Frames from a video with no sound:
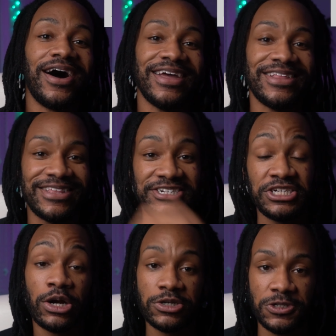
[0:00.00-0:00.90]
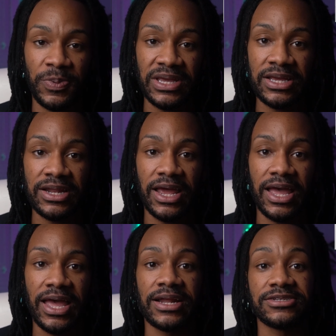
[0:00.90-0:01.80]
in the shutter speed
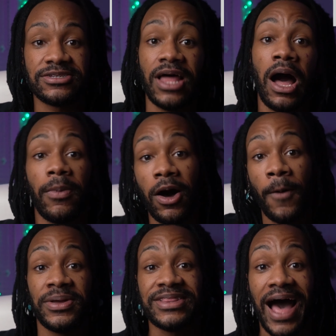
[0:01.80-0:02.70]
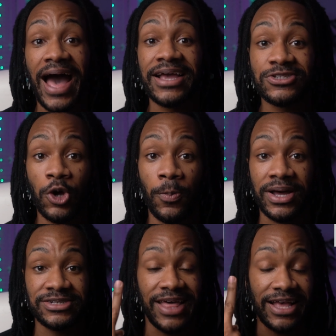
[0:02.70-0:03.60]
and a stop up in the ISO,
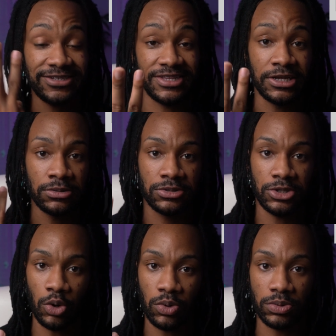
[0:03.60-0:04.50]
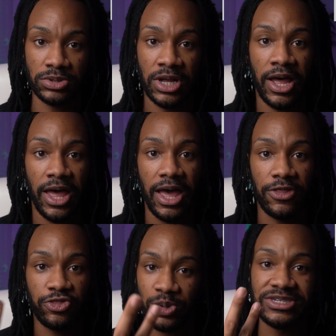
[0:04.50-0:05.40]
because that still totals
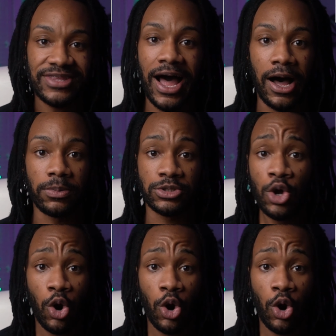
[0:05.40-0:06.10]
3 stops.